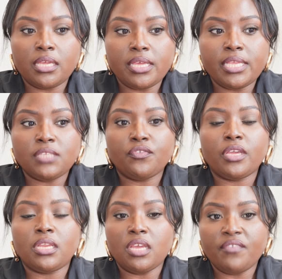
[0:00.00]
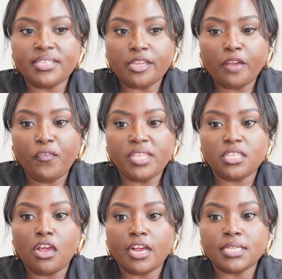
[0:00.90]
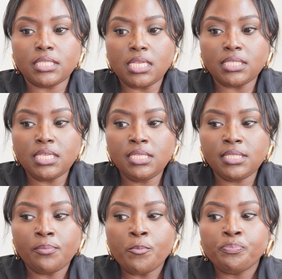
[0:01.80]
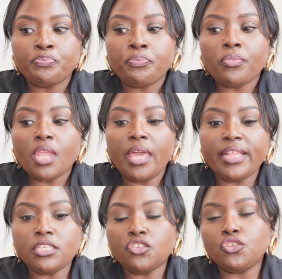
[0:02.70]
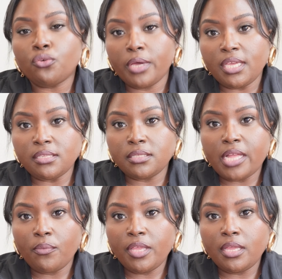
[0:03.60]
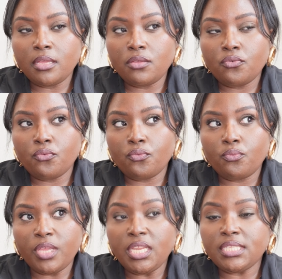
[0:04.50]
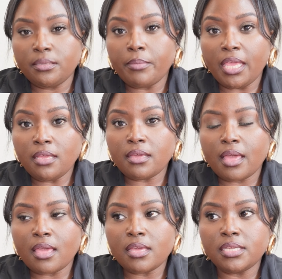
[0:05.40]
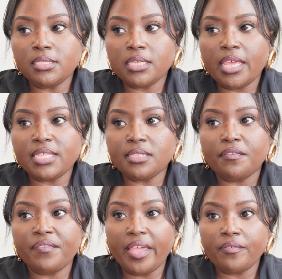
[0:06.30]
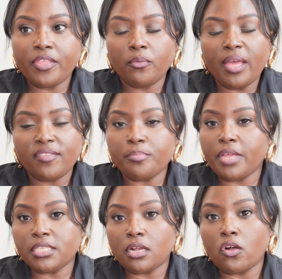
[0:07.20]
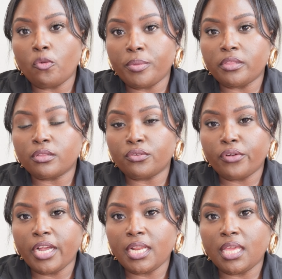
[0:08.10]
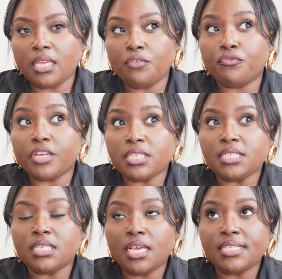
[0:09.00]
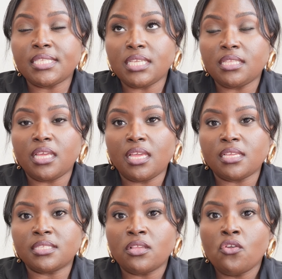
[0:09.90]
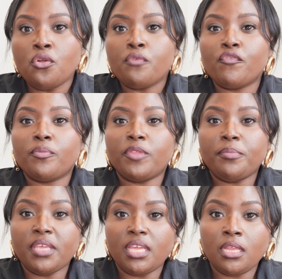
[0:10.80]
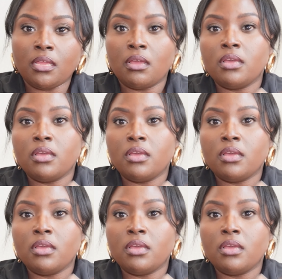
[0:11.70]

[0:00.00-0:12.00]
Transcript: is for any of us that are facing hard seasons, it's a choice that we we need to make and it's a faith that we have to place our hope in the Lord and he really does see things from the beginning,